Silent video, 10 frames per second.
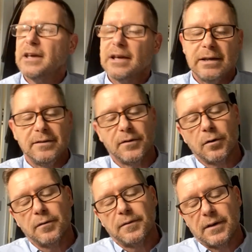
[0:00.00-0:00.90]
eve
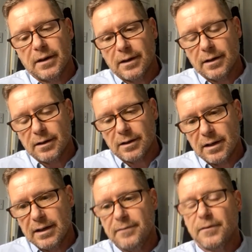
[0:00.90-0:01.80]
of
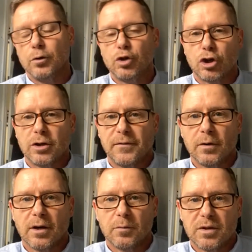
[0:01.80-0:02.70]
evolution, if you
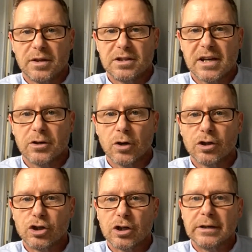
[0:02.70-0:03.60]
like, within
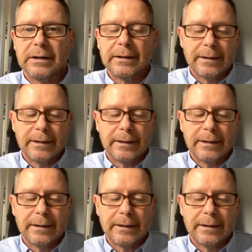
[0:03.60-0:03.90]
technology.